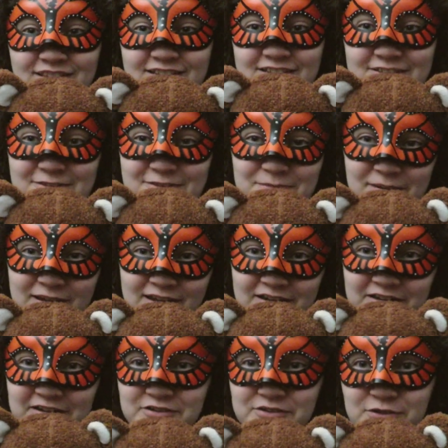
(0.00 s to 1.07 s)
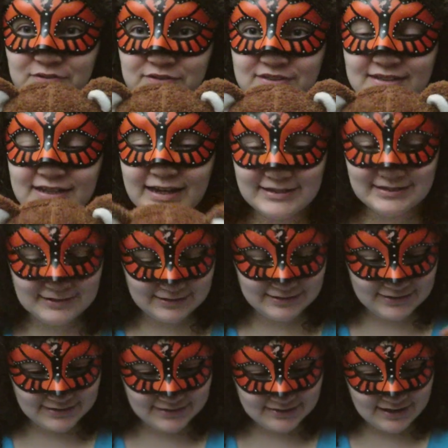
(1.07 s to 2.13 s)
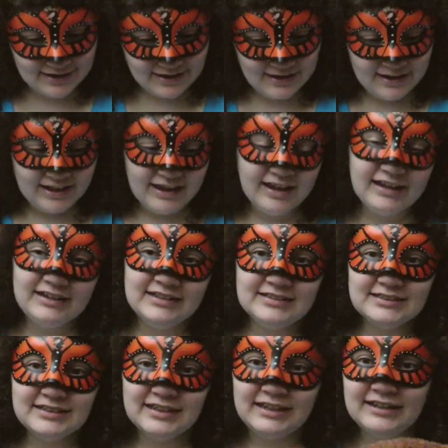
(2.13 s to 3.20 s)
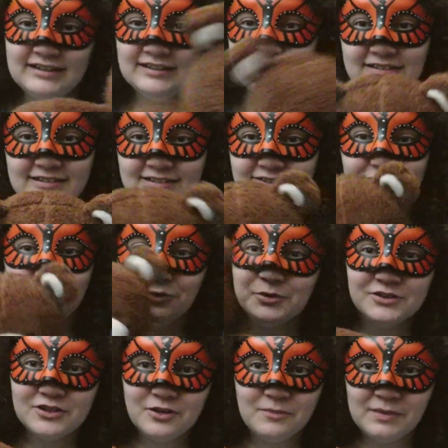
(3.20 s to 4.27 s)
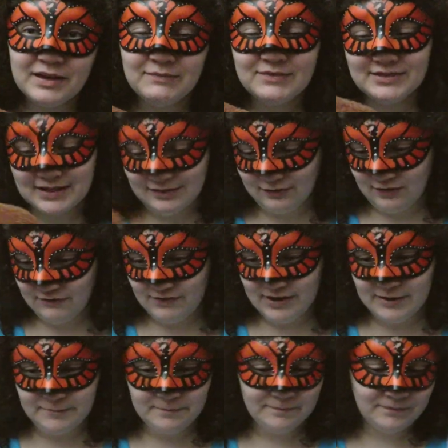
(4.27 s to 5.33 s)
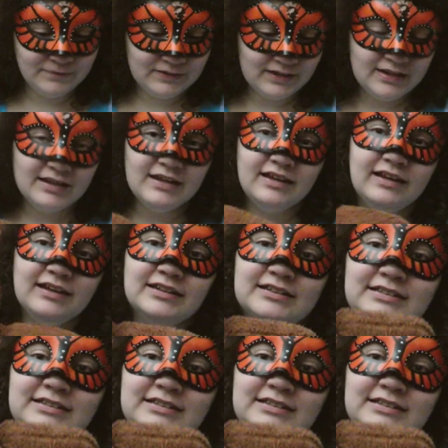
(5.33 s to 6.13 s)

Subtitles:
that this was made in adult sizes. And it's like for adult babies. I love it. And